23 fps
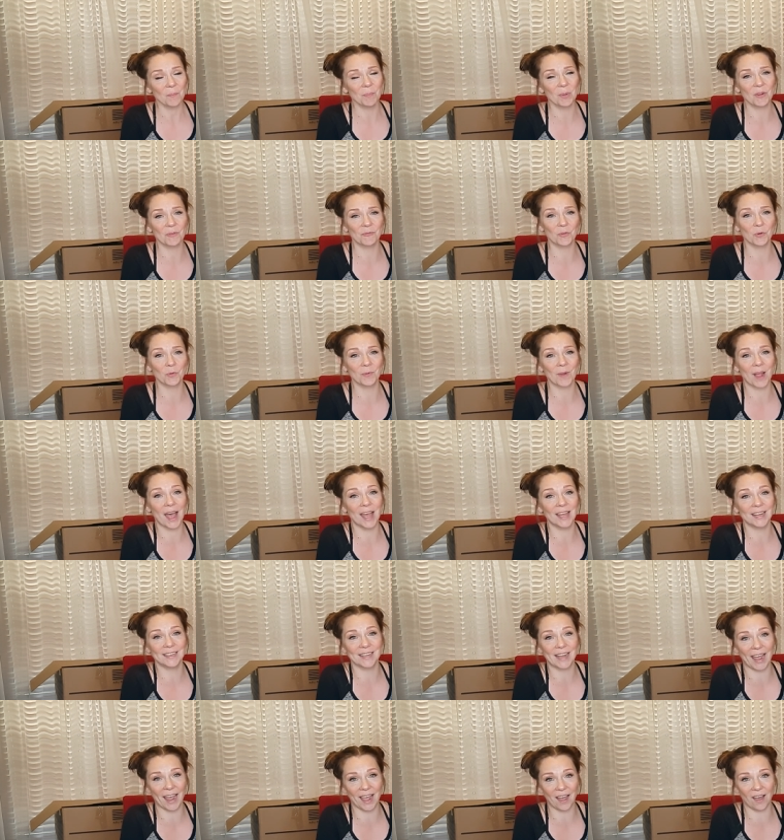But for
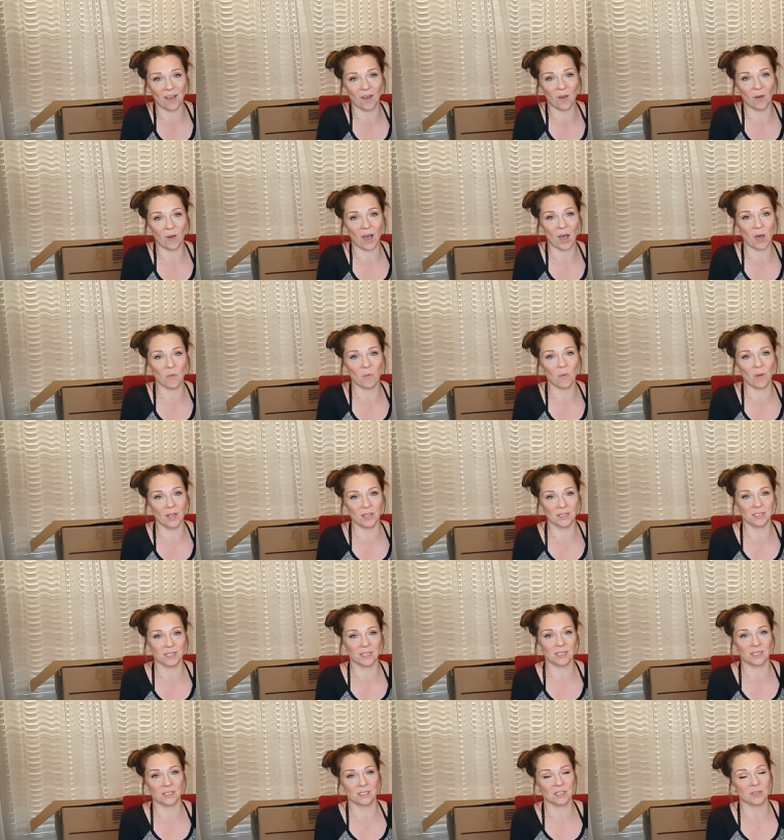right now, I want
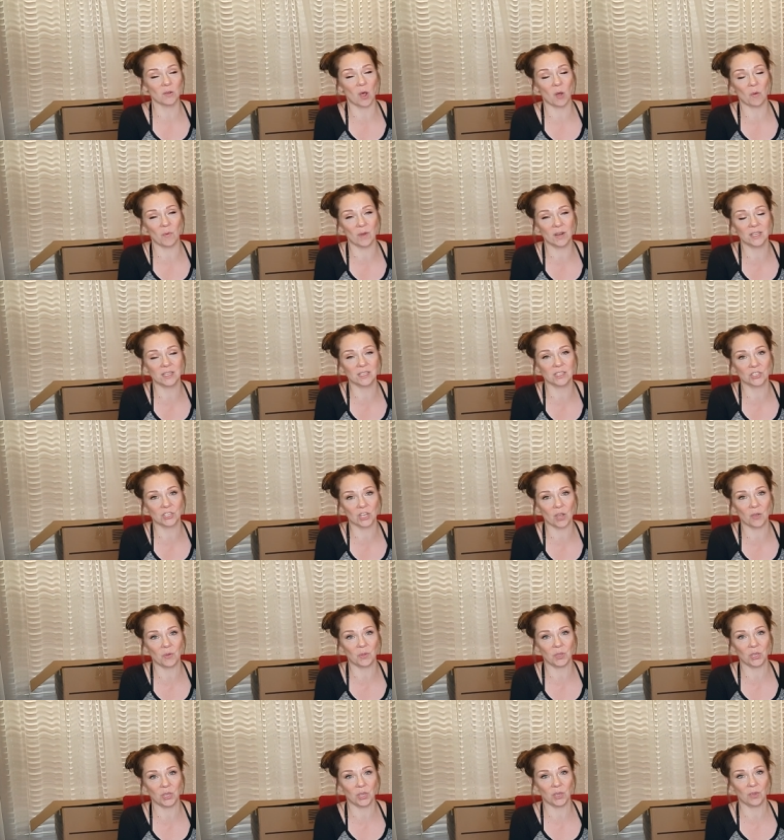to I wanted to
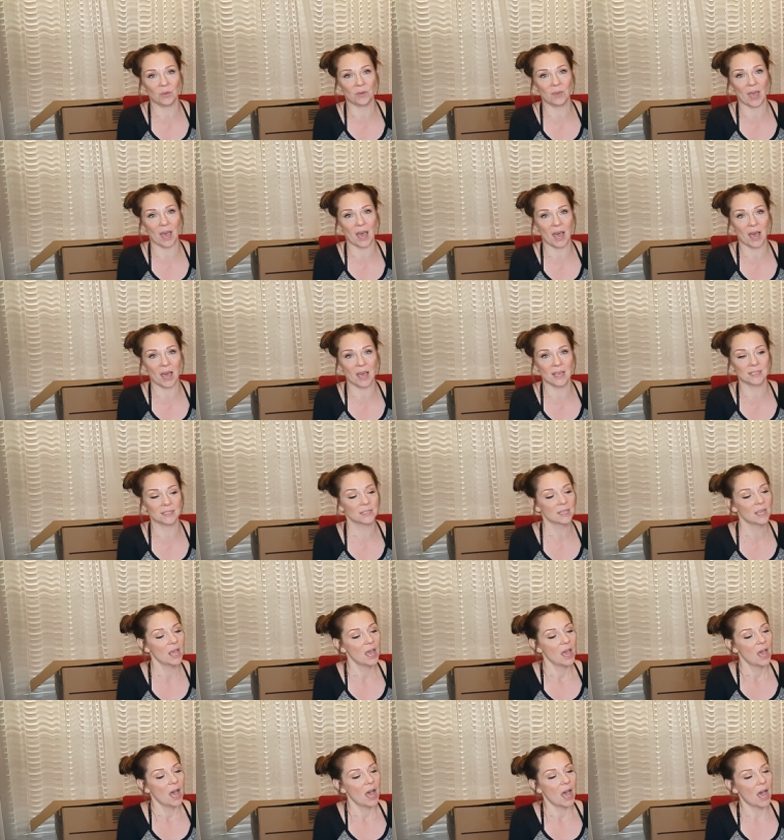show you guys
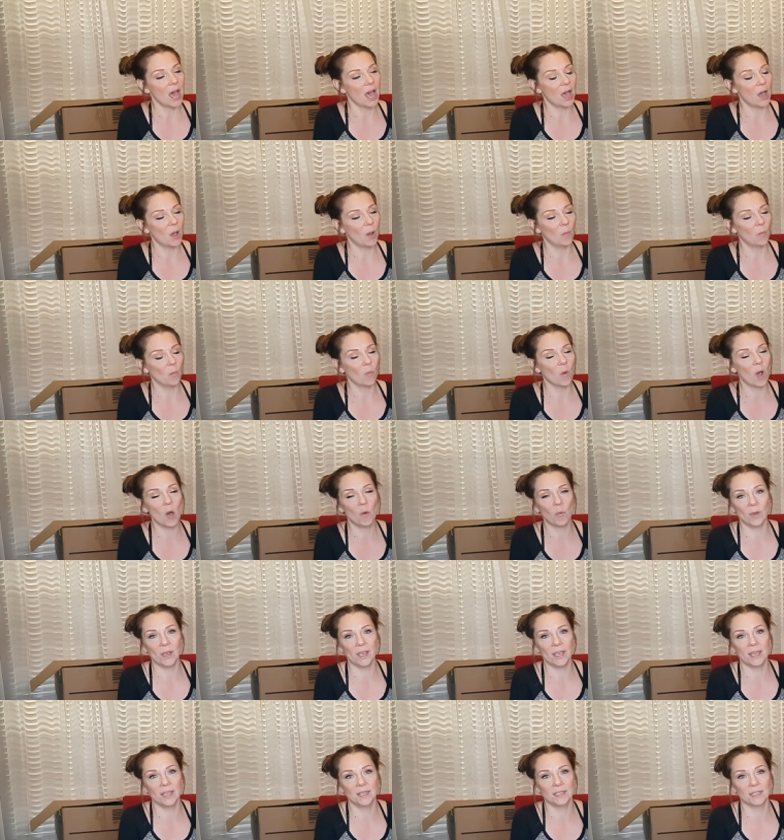um, what
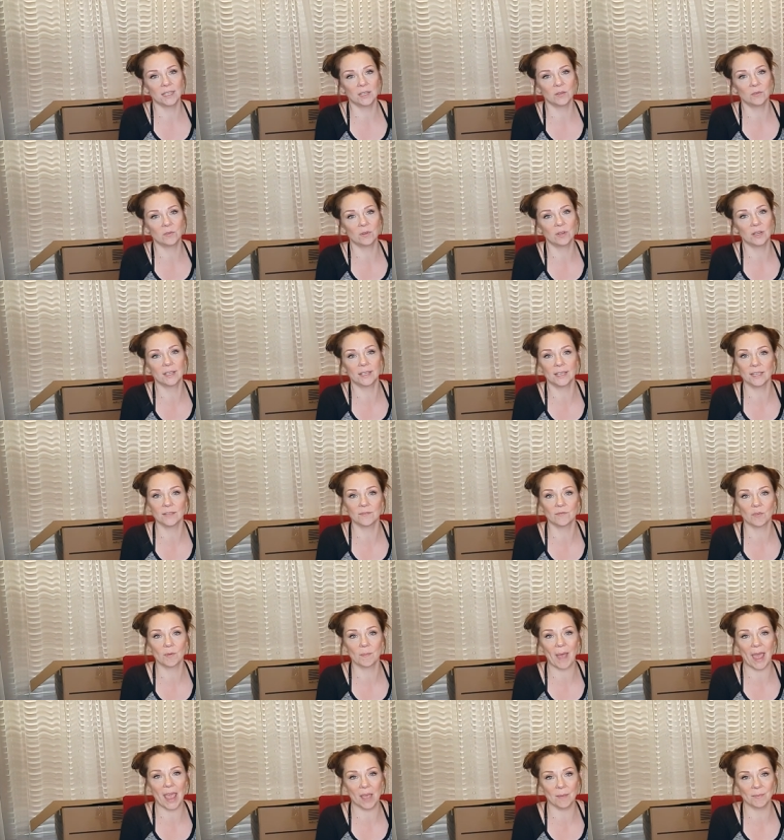we did get
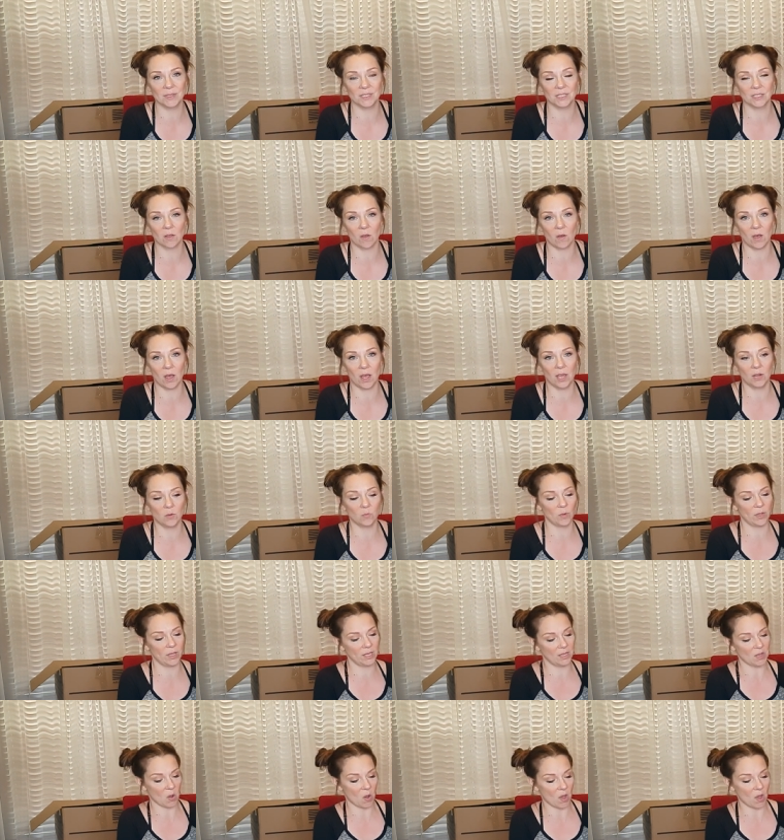from Amazon, we